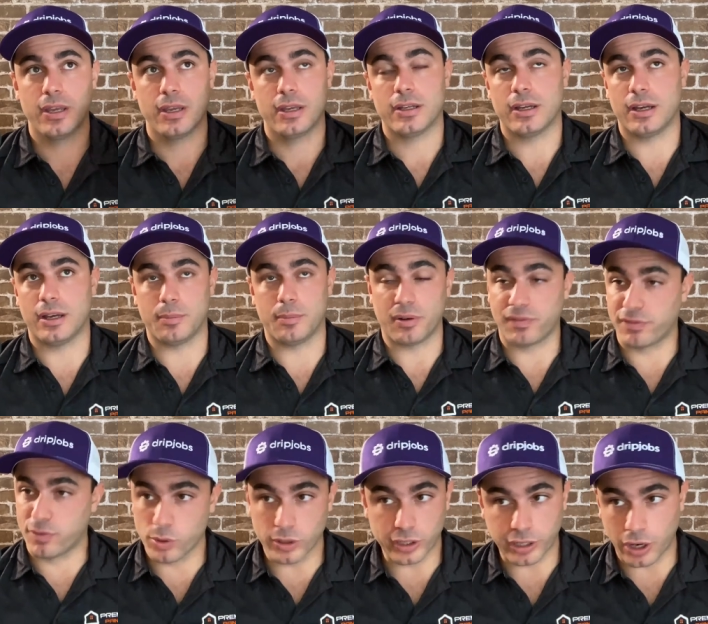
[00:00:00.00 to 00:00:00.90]
uh,
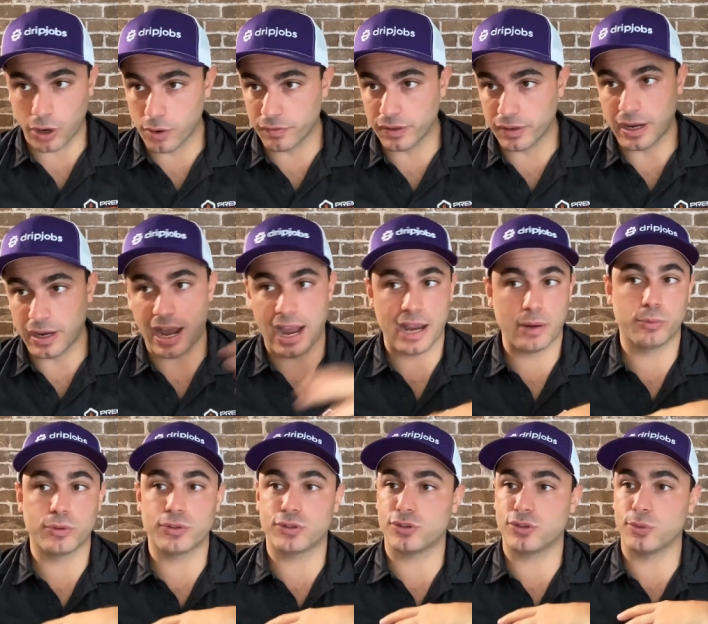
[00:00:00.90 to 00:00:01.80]
before COVID, I
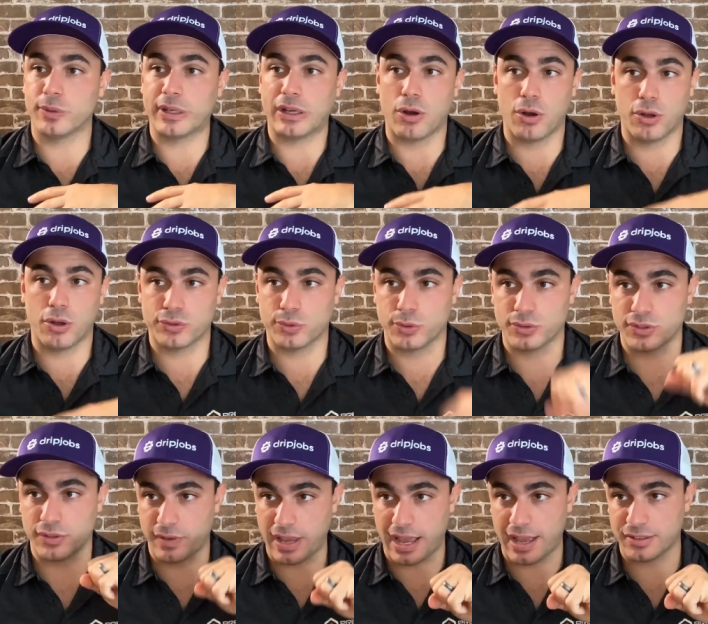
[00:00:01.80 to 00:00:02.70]
was doing all
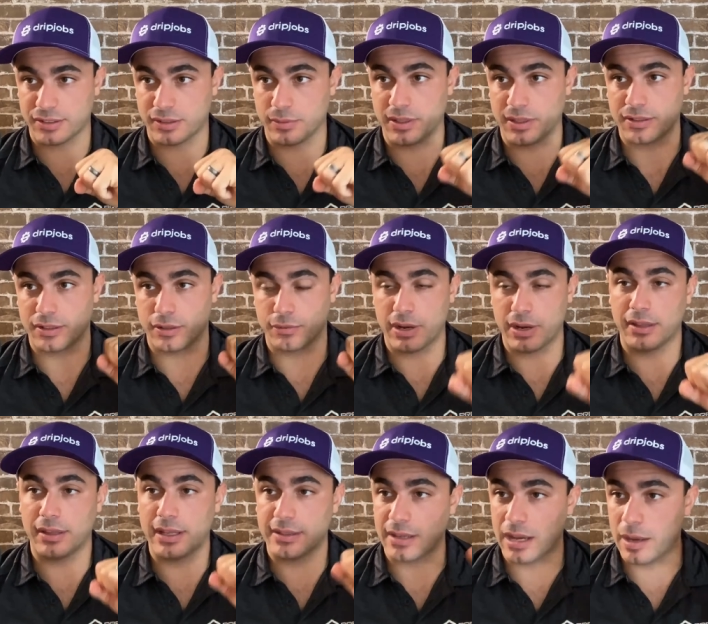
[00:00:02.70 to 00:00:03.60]
sorts of estimates. And
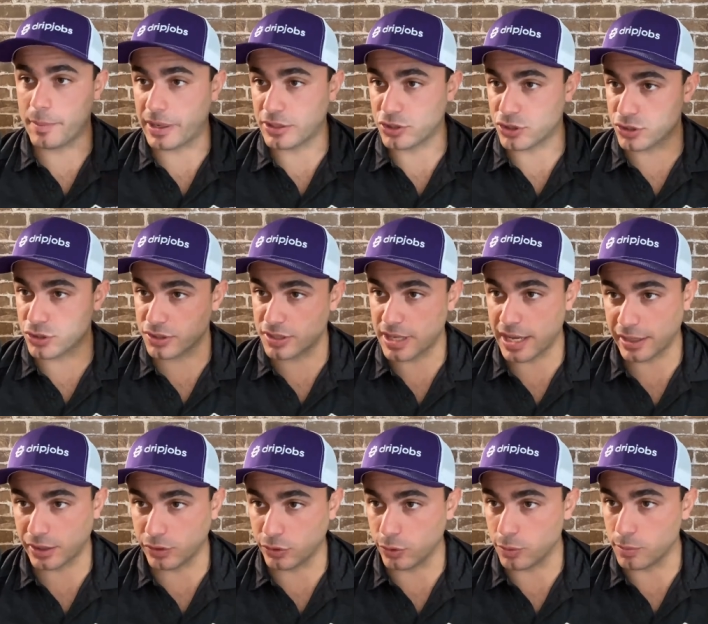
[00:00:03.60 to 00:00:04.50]
around that time, I just had
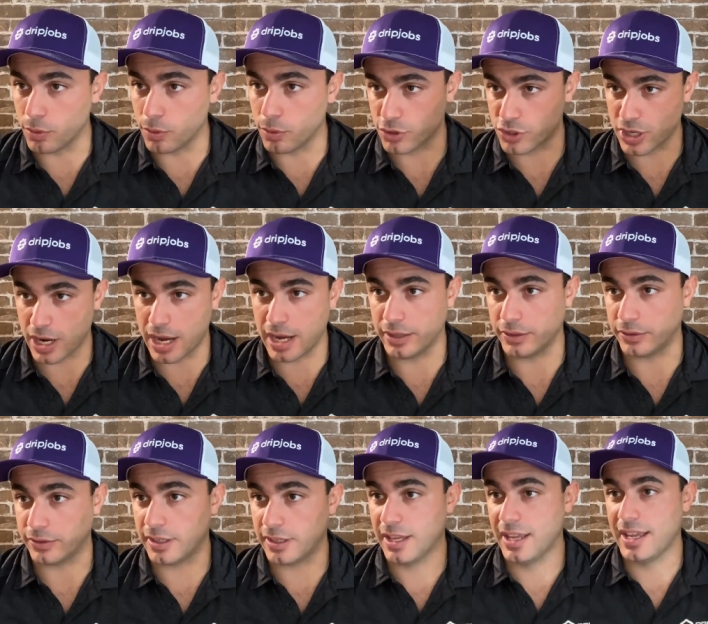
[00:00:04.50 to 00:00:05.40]
a newborn
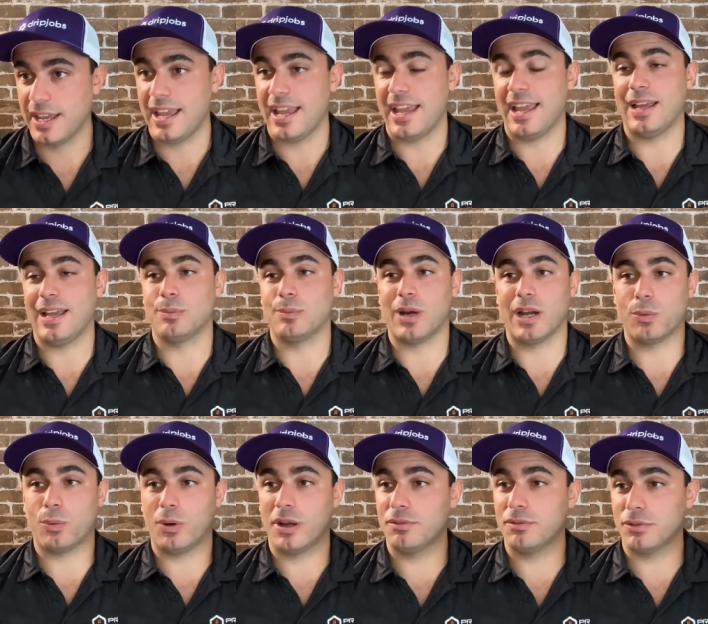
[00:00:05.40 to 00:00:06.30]
child. And my
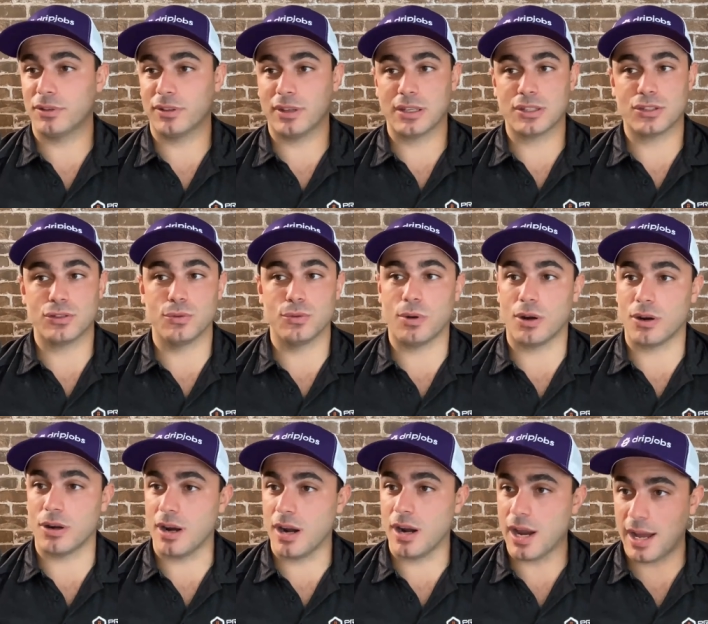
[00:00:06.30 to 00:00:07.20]
wife was like, You
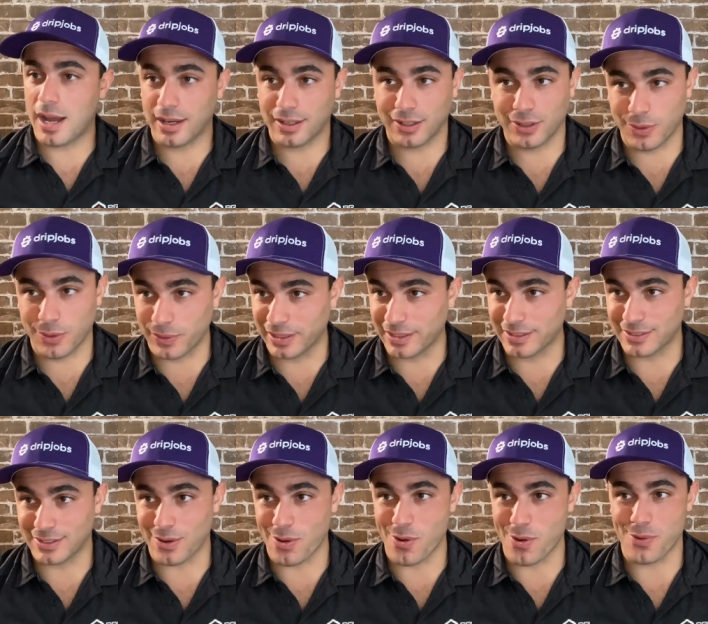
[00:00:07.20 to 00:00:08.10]
are not going
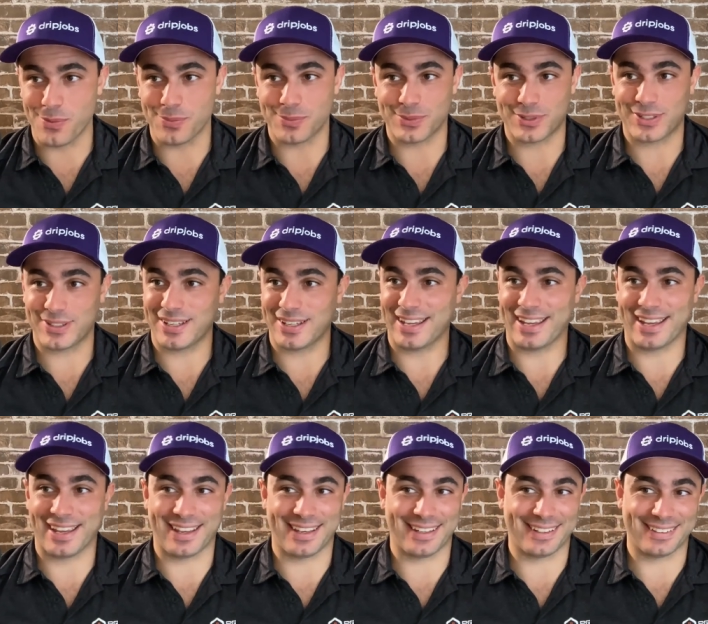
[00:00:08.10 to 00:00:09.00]
into homes
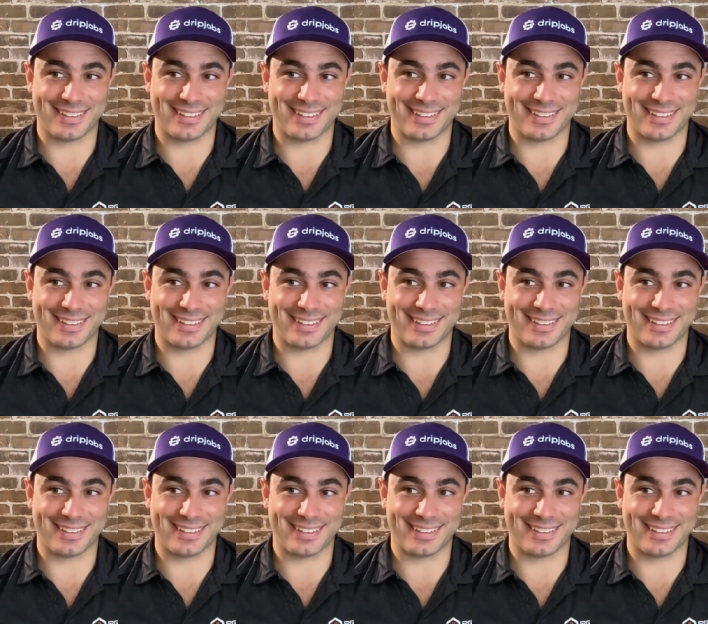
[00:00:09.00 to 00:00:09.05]
and,